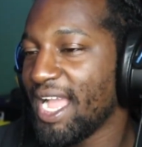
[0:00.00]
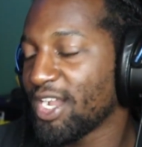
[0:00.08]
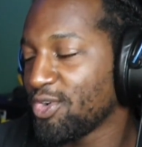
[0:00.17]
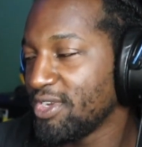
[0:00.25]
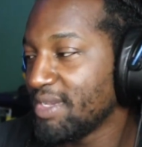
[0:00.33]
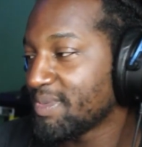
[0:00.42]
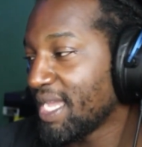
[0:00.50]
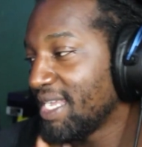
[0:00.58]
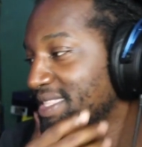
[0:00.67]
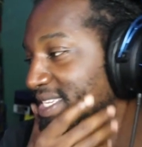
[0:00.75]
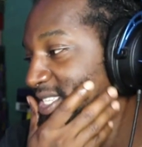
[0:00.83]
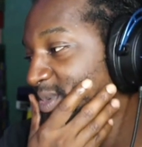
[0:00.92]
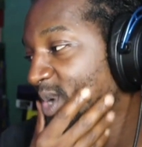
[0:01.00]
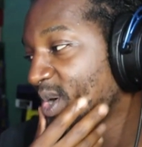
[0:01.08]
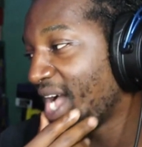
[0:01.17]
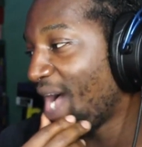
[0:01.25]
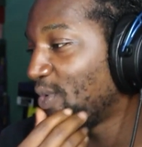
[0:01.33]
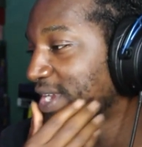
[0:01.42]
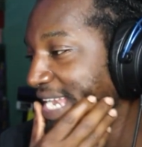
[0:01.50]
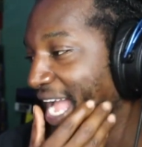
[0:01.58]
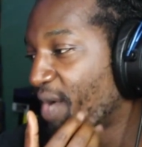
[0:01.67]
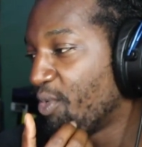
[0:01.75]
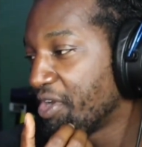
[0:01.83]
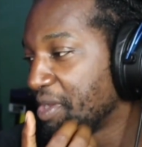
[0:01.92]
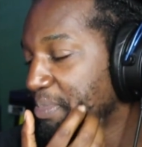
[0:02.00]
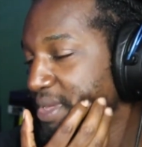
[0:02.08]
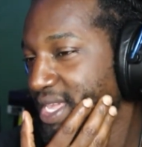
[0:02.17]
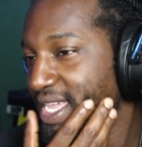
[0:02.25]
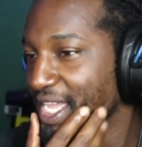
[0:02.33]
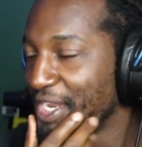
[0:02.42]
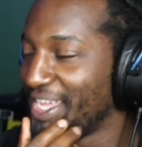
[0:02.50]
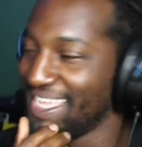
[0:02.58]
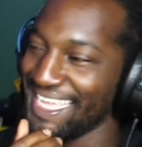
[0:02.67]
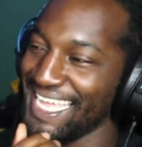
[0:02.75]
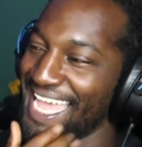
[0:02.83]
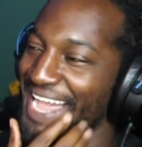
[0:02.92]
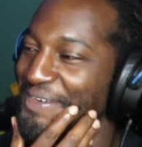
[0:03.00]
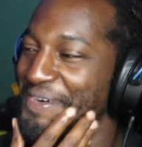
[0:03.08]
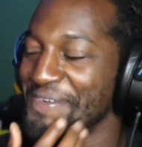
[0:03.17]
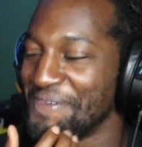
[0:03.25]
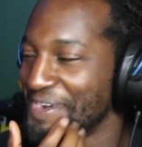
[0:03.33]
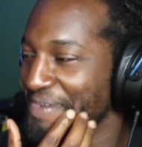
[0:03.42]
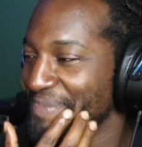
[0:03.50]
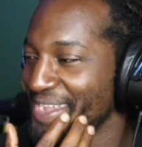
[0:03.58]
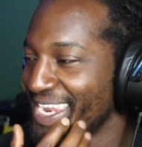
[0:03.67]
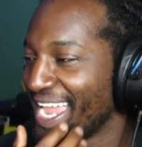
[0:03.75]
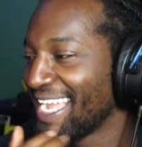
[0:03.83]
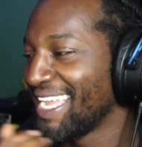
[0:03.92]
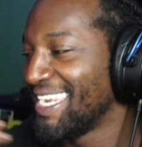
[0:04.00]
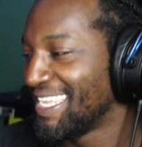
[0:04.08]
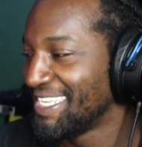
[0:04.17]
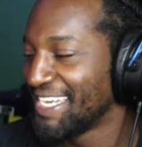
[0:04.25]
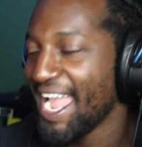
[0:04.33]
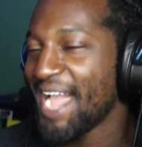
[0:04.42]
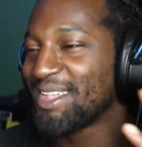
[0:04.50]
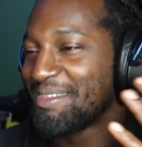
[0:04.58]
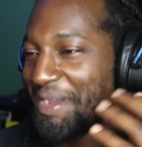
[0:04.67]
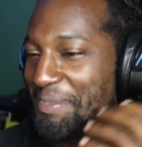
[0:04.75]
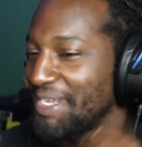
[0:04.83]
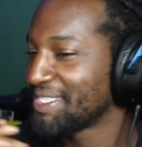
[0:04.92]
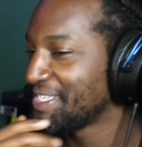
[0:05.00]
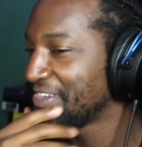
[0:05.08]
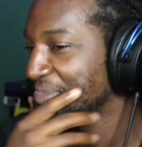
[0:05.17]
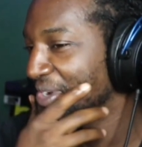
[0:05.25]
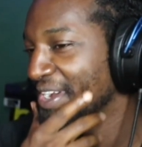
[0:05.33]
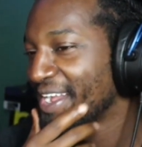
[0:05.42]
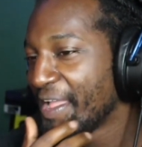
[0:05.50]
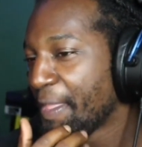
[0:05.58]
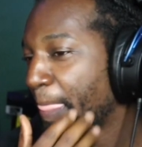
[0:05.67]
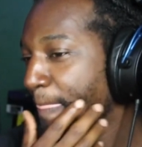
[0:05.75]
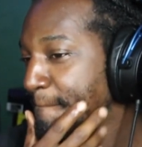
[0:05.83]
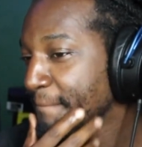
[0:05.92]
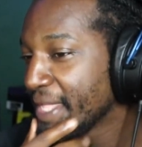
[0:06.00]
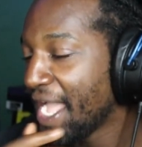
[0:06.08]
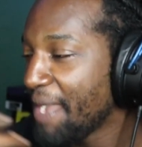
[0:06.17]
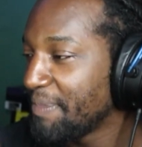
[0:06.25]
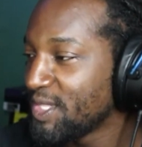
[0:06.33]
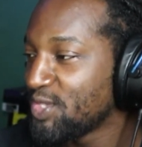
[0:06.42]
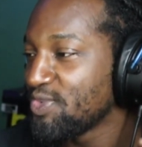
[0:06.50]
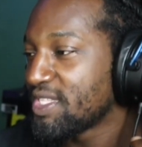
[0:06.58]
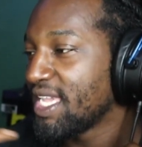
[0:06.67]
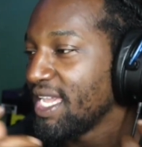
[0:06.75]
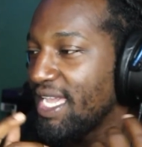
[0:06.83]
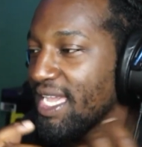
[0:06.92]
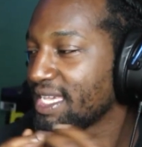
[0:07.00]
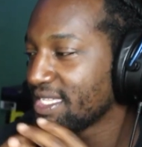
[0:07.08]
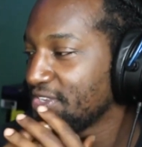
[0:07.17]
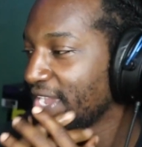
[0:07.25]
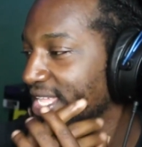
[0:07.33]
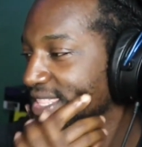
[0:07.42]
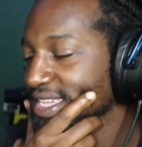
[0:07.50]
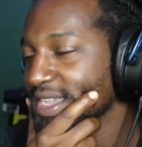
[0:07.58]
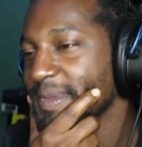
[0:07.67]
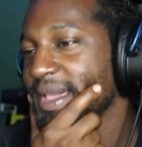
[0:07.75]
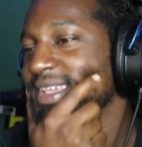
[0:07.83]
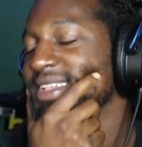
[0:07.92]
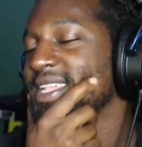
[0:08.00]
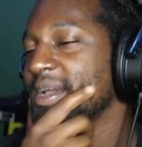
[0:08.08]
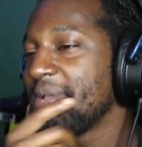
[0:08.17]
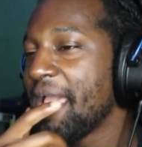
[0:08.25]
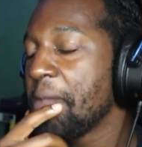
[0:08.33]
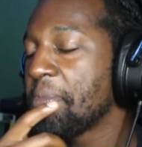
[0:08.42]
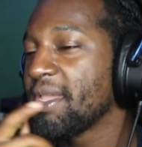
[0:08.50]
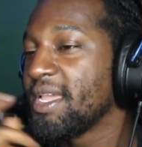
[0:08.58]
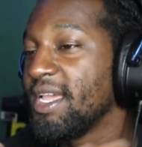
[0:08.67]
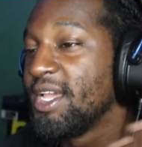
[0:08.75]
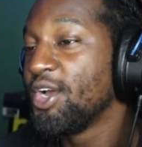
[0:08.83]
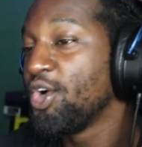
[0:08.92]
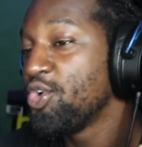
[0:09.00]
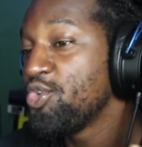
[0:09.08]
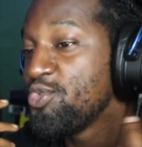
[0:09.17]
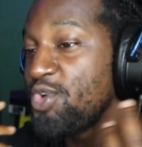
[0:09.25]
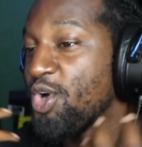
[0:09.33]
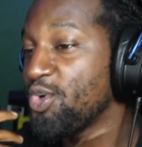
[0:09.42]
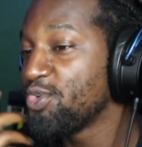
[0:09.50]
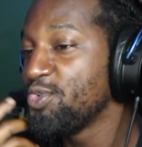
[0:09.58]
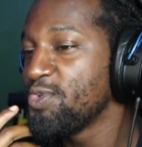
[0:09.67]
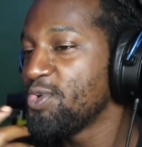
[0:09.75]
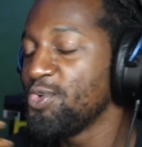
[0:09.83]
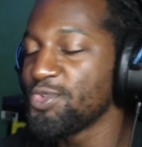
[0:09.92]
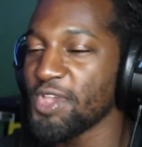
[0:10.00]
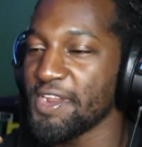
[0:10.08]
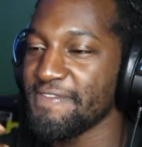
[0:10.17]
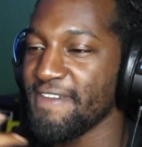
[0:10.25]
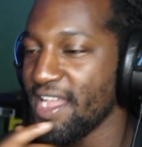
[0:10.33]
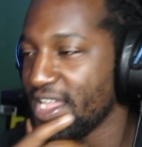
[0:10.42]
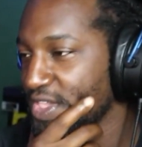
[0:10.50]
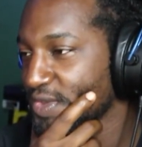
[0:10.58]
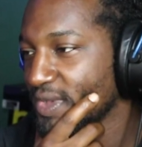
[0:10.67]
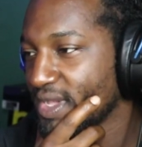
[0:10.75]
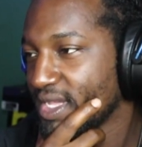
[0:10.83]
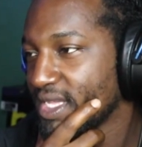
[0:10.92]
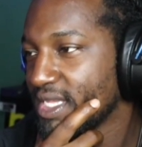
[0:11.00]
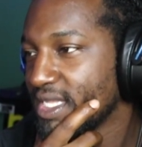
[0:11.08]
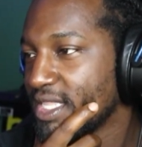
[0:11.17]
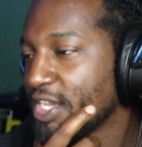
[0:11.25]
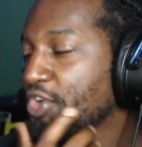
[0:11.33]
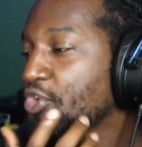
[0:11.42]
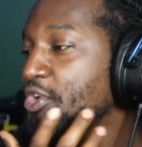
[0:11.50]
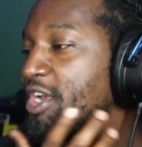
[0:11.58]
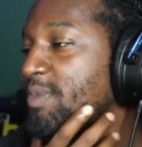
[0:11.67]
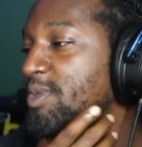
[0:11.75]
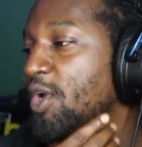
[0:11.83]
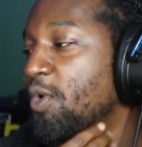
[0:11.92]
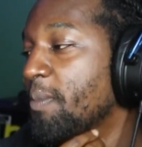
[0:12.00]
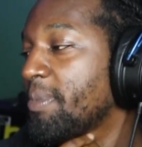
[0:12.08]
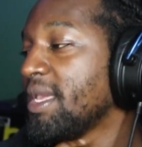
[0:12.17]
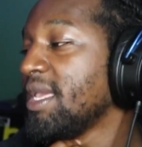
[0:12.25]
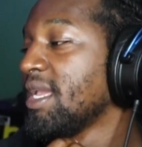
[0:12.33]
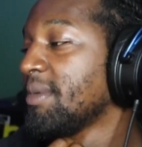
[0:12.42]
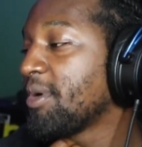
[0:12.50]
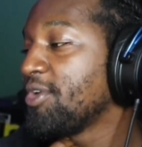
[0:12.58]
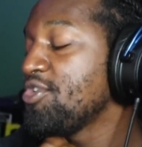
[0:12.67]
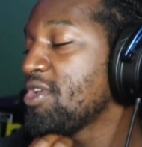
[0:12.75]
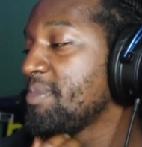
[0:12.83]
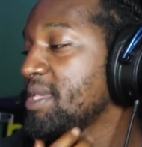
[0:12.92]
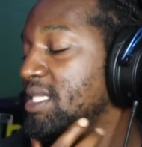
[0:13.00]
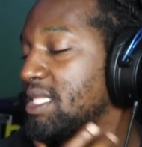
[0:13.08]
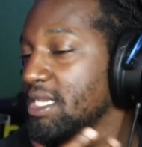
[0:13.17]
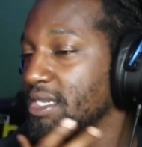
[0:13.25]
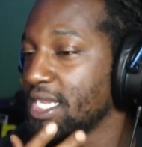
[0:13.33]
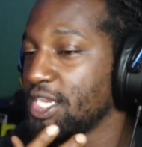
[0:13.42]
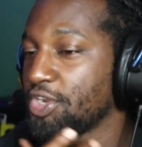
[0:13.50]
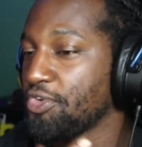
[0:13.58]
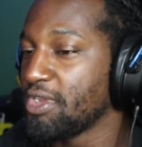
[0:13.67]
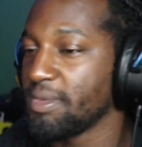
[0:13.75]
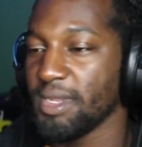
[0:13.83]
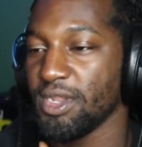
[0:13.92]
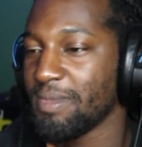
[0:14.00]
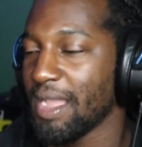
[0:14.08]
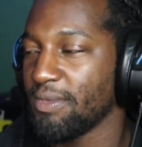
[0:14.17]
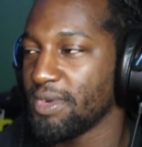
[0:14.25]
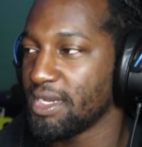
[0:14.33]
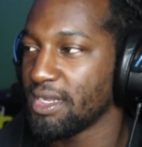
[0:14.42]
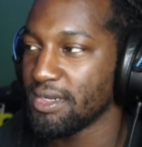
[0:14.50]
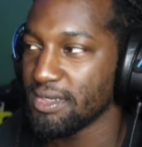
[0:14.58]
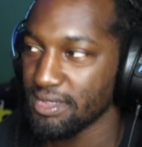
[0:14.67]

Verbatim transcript: cribs like this, bro, I would not want to be in a, I wouldn't want to be like in a little house by myself, bro. I'd be too scared, because you gotta think about it. If something happened, who know who who's gonna find you? The crib's so big, bro, you could be still in the crib and nobody wouldn't know.